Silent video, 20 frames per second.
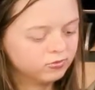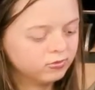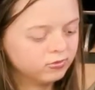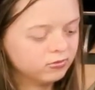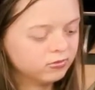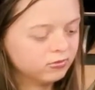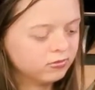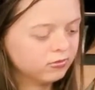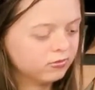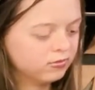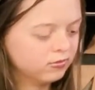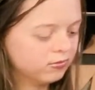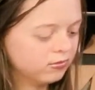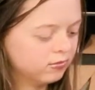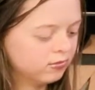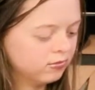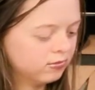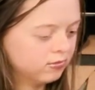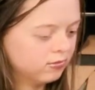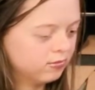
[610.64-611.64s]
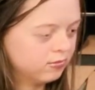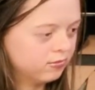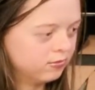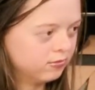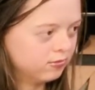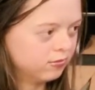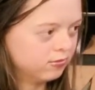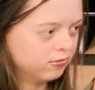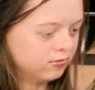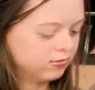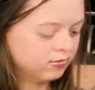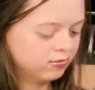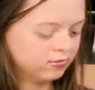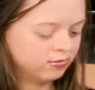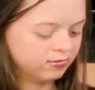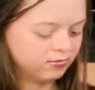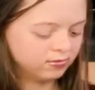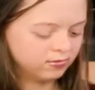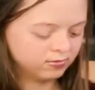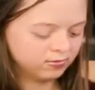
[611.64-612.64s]

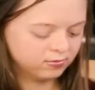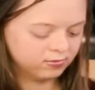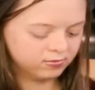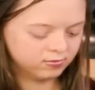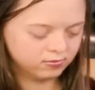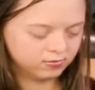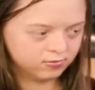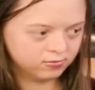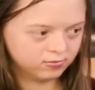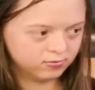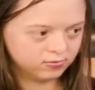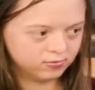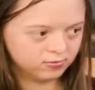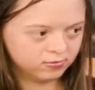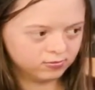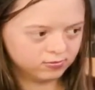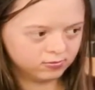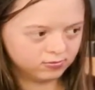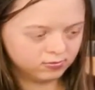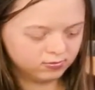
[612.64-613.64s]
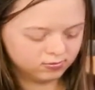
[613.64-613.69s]
[no speech]